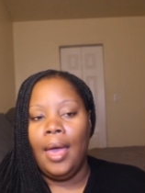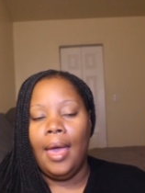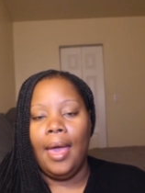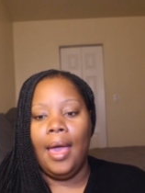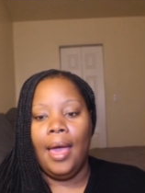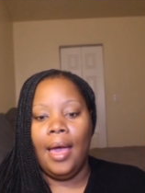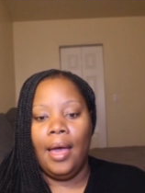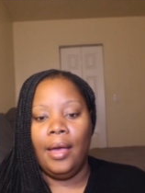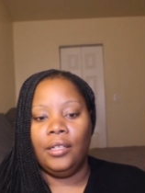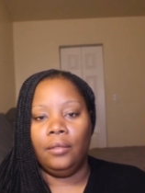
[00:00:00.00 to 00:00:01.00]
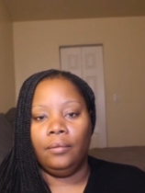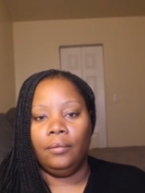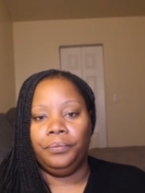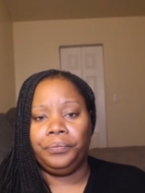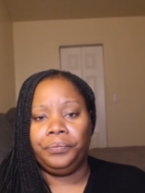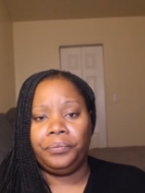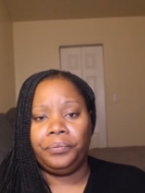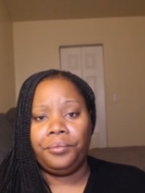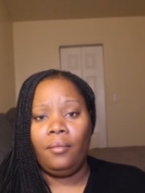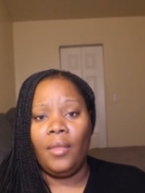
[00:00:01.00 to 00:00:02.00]
And
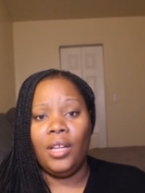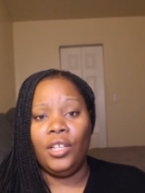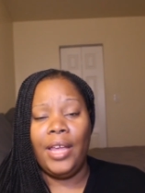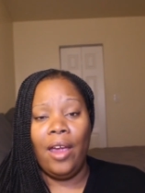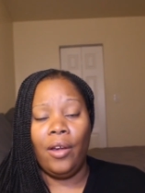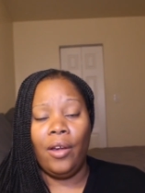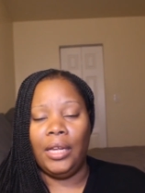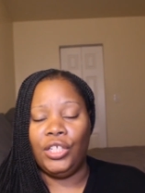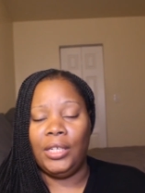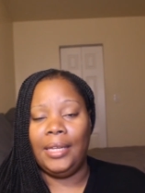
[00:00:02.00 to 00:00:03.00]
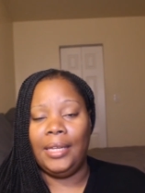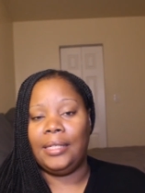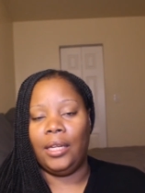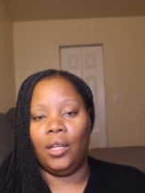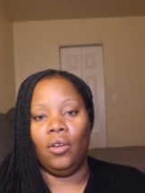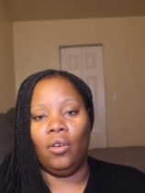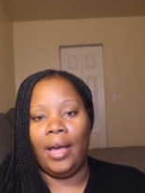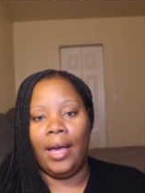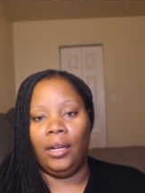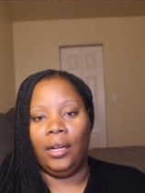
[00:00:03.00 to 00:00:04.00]
Charity, she's still
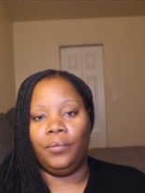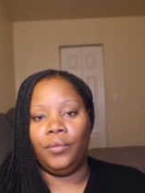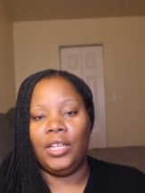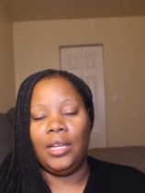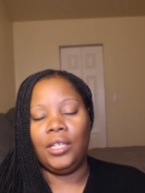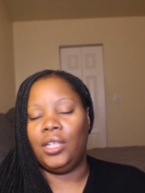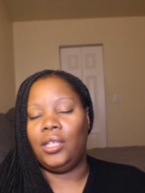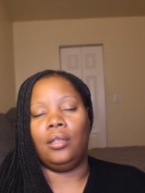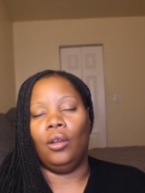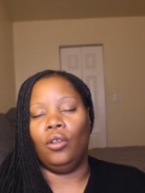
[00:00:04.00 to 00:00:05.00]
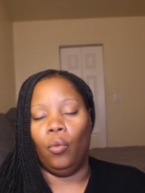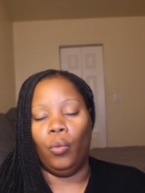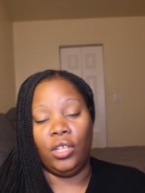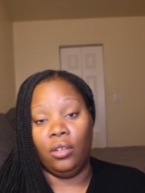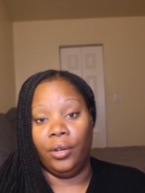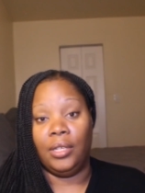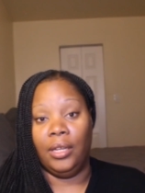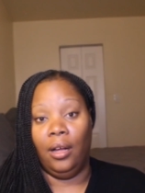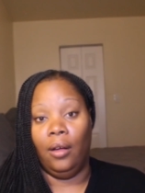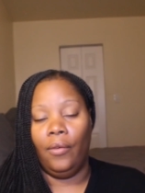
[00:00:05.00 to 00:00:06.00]
kind of, she just don't know what to do with
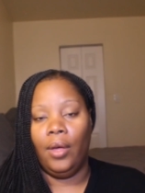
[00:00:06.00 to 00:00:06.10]
herself.